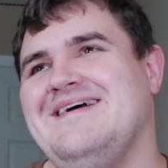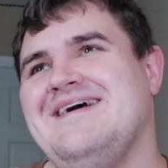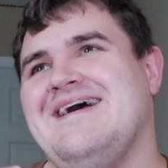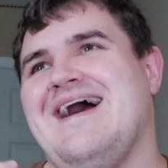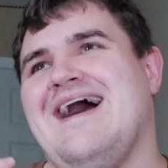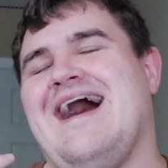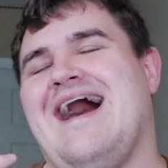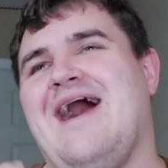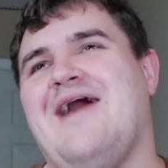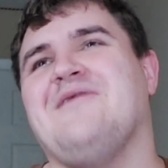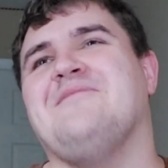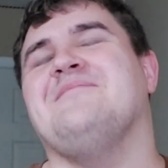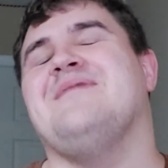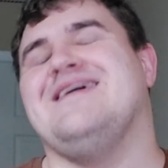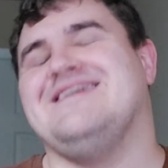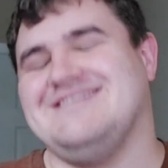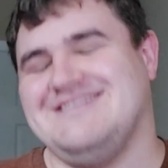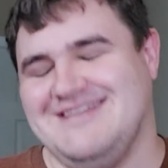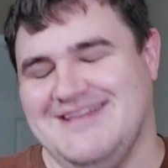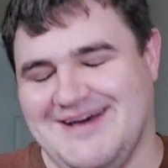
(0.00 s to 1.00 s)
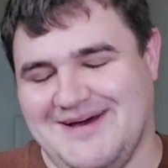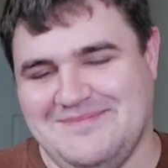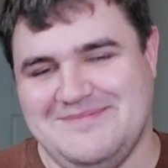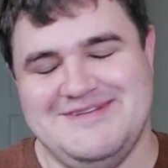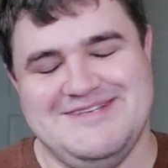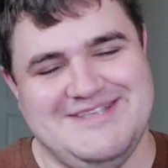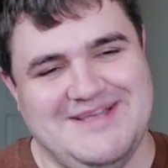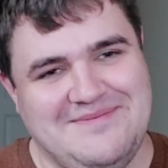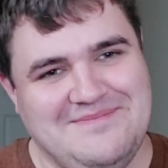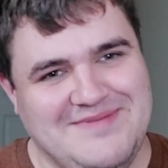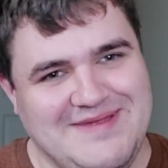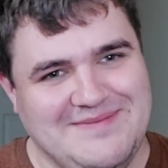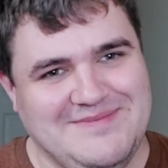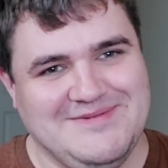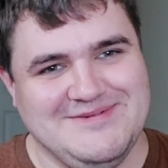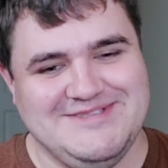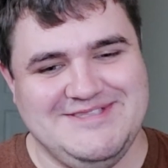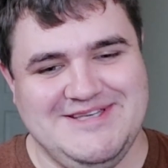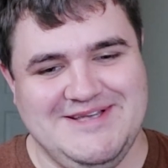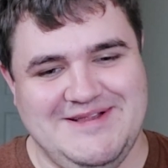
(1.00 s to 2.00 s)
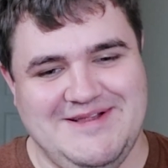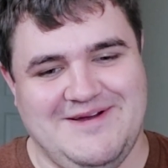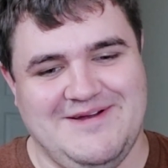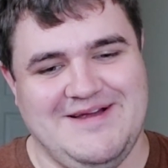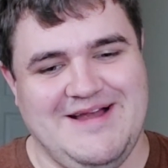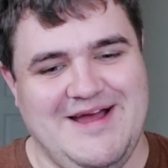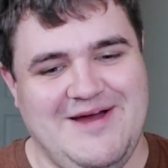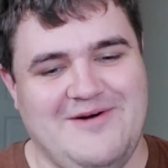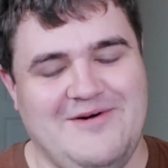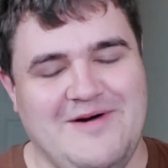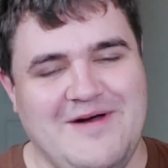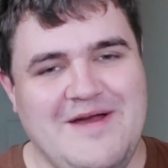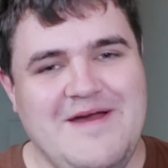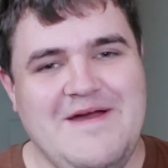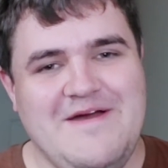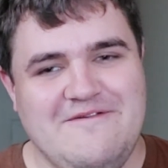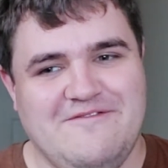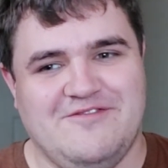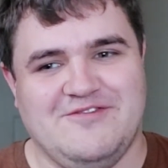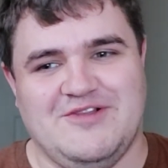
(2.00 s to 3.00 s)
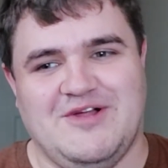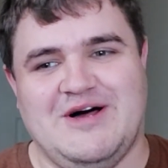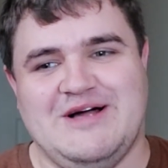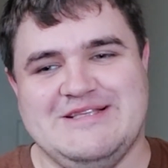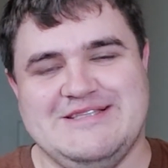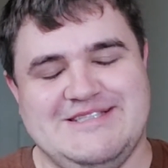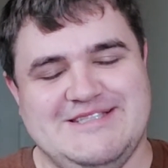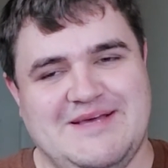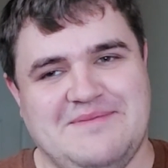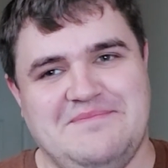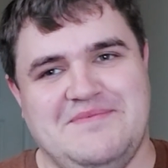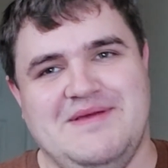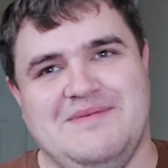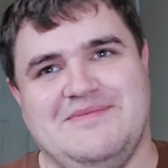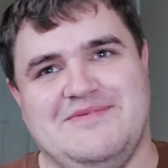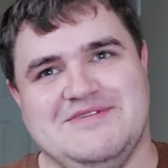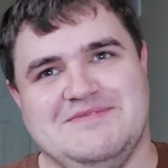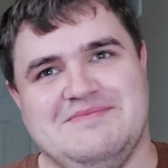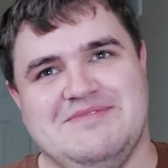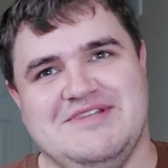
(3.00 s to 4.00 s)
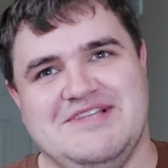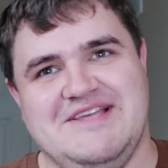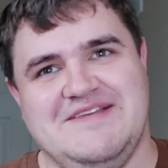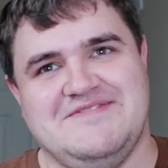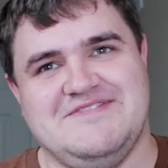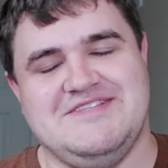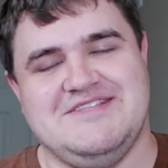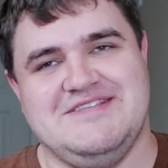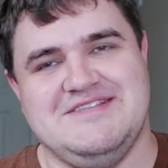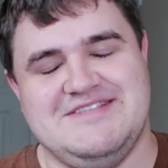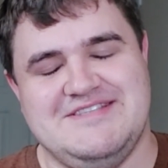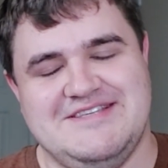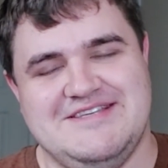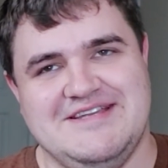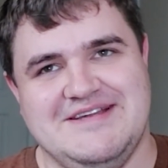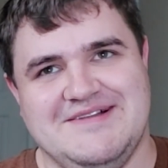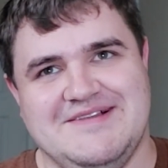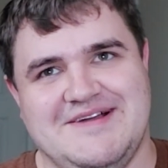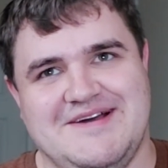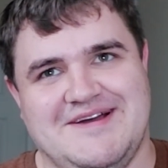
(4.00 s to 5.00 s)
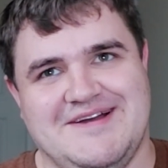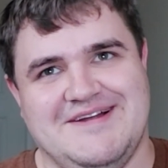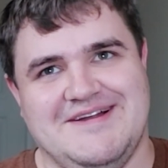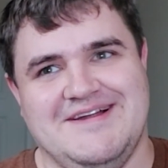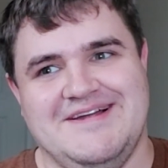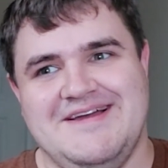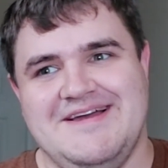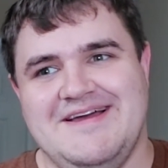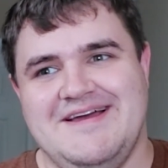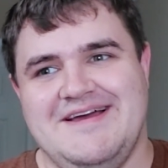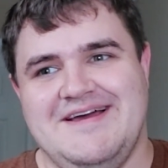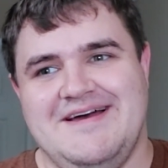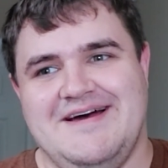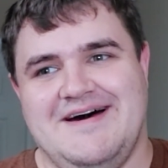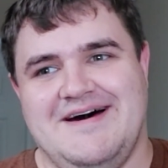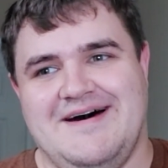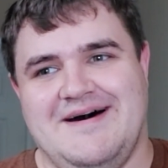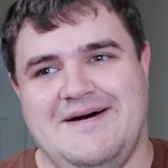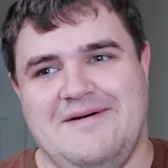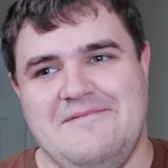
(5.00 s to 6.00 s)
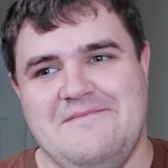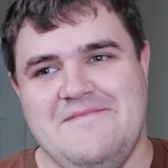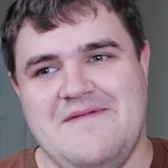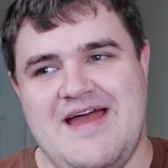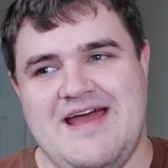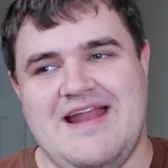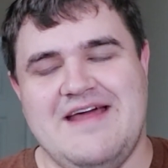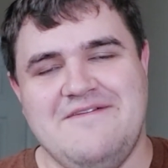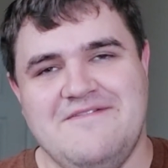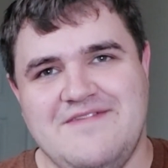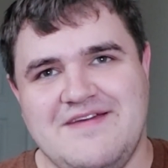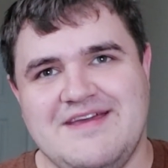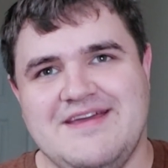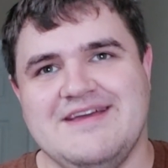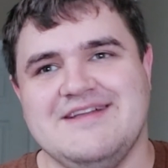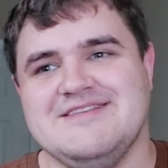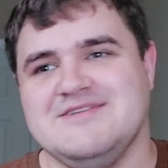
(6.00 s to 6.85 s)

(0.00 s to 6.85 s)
how messed up some people still are, how flawed some people's beliefs still are. And I think it's